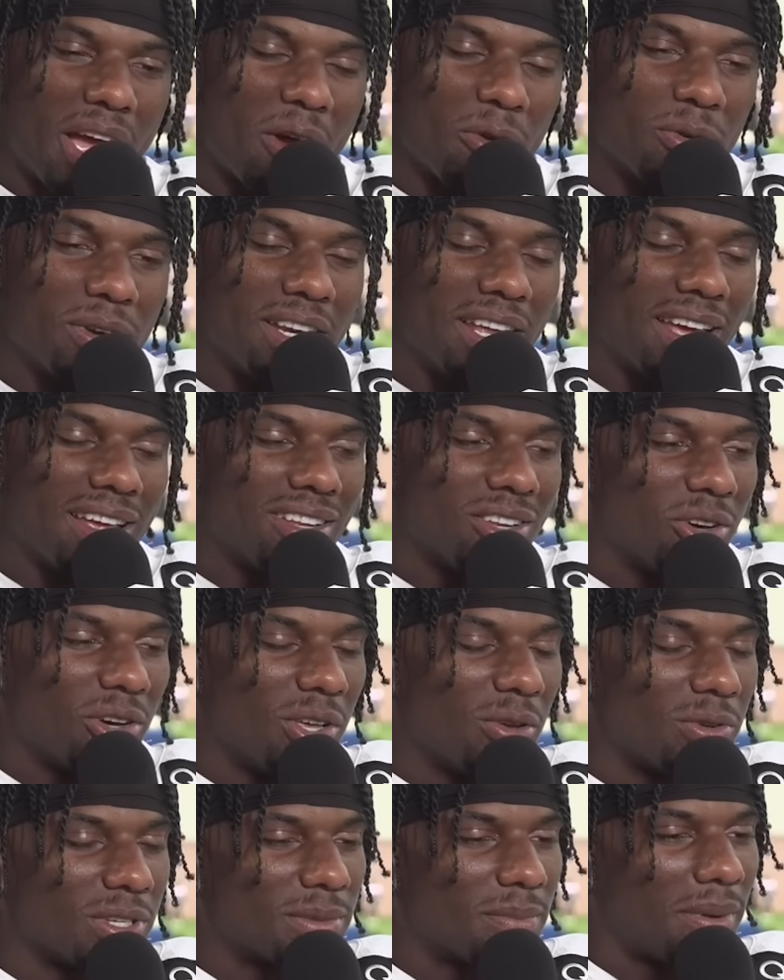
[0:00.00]
I really didn't know
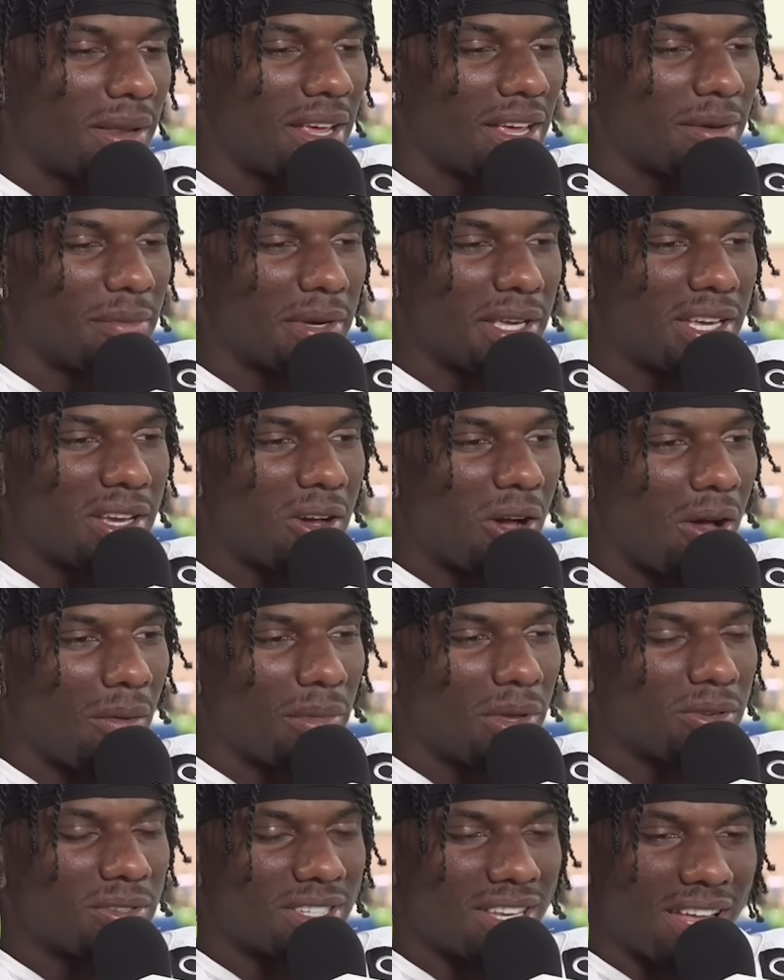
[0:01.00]
he was playing, but he
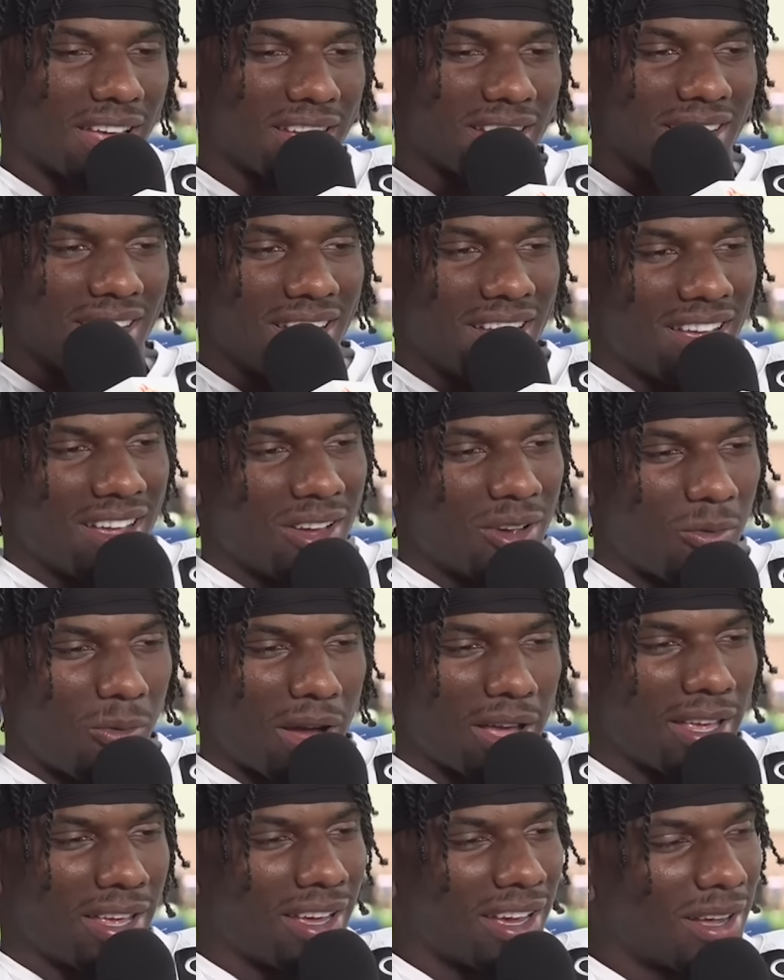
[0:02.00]
called me. He was like,
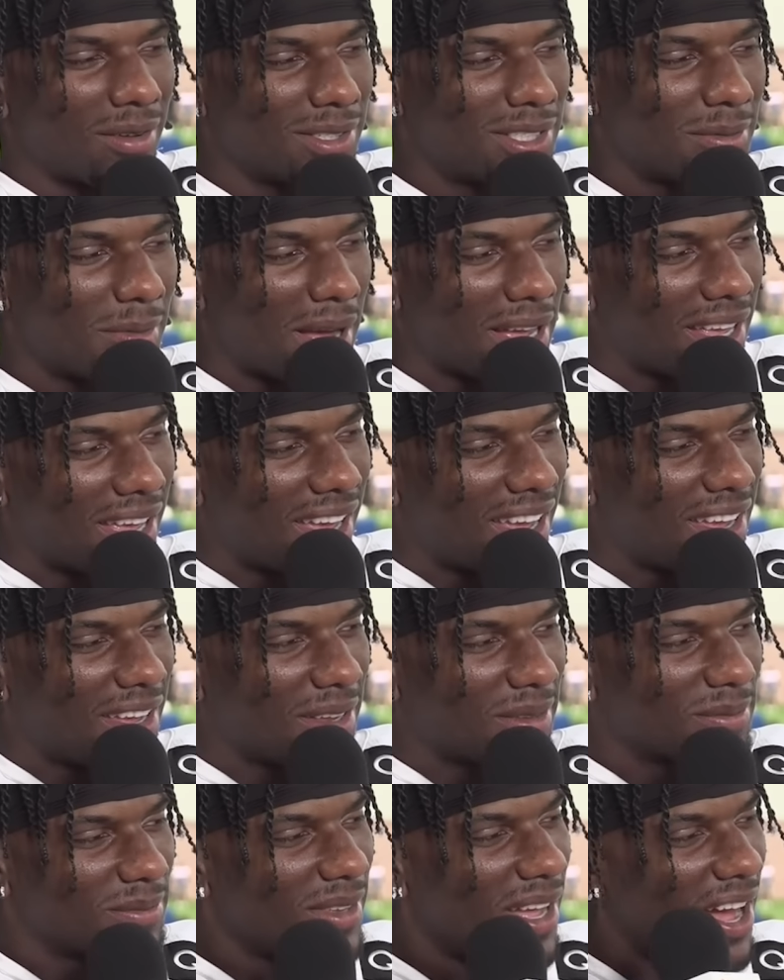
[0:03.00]
why you didn't come to my
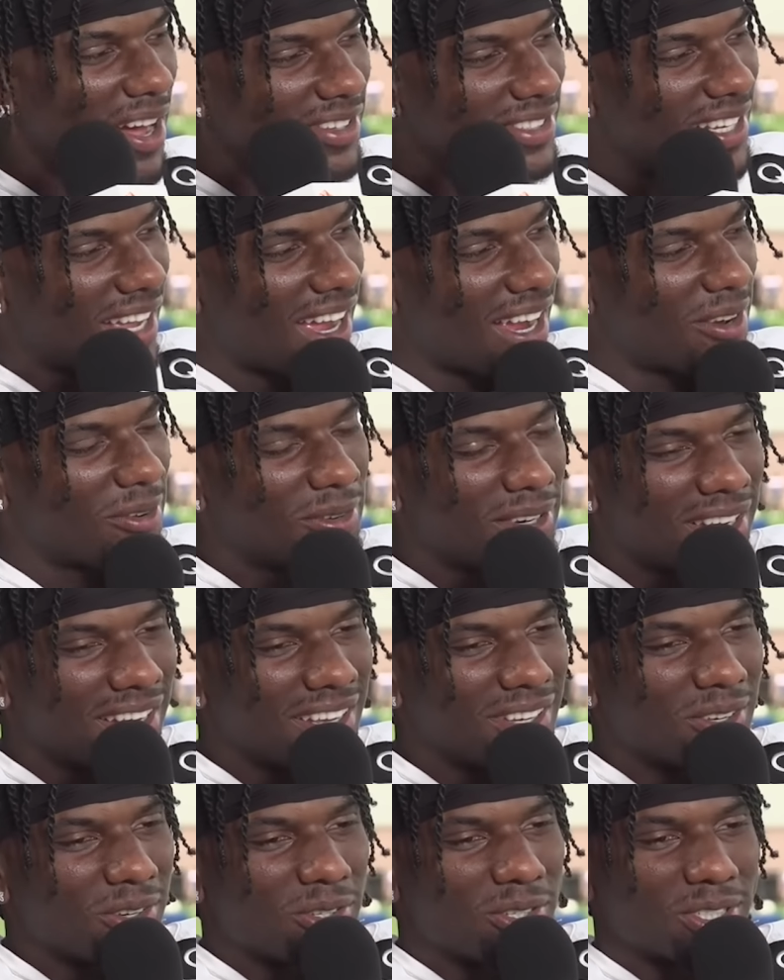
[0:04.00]
game? I was like, I didn't
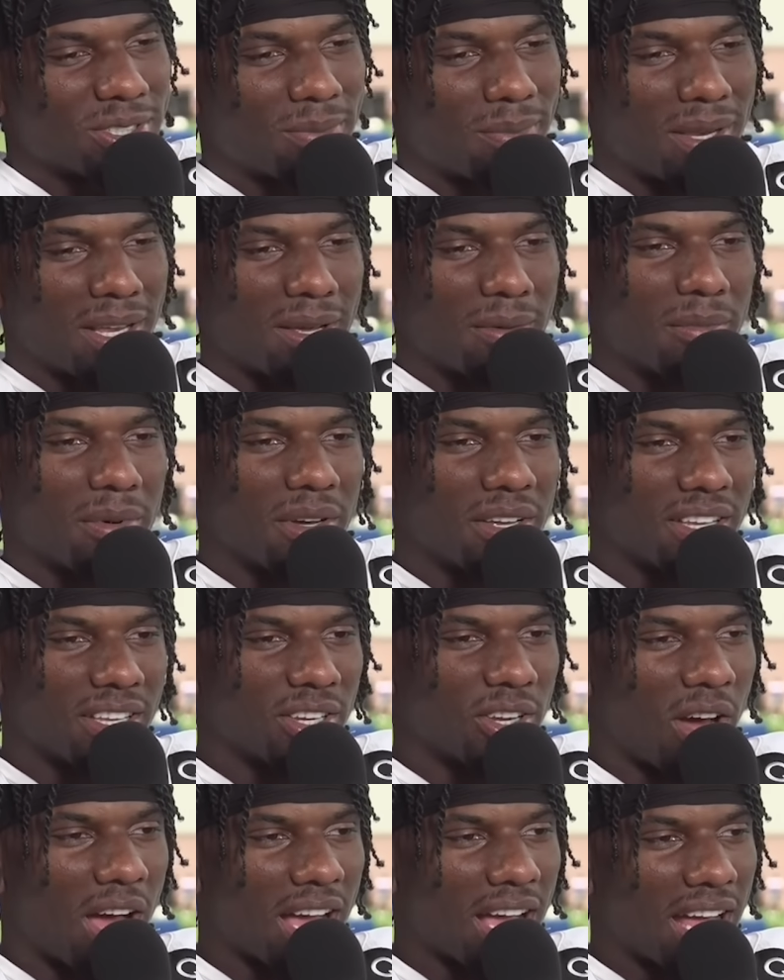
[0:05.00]
really know you was playing, but
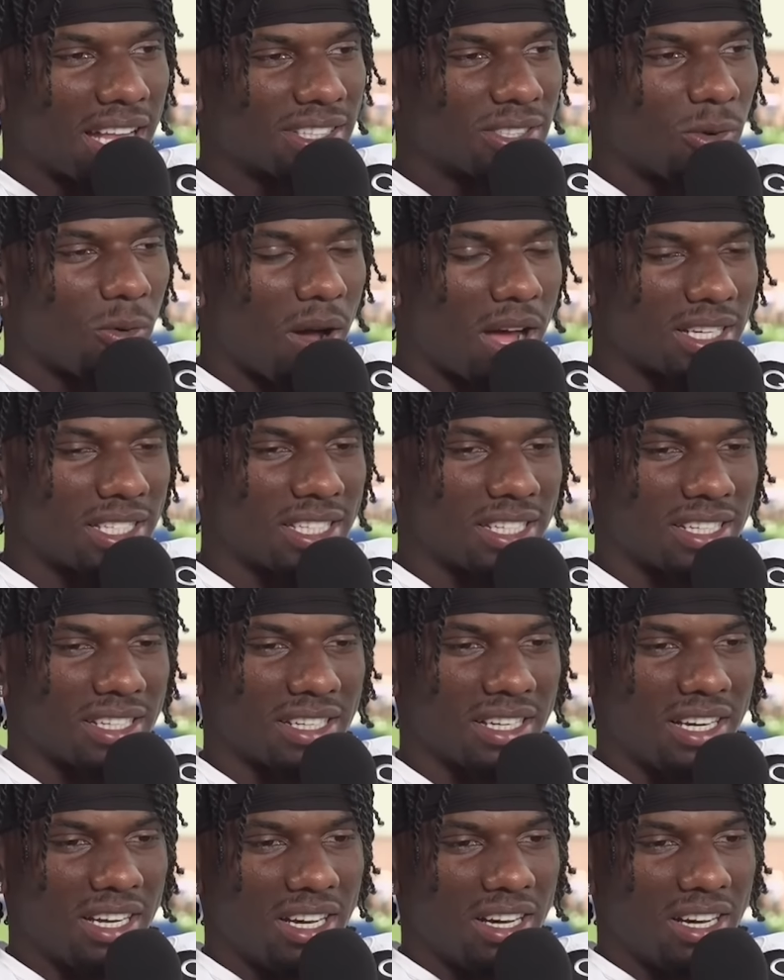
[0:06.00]
you know, I got to watch it.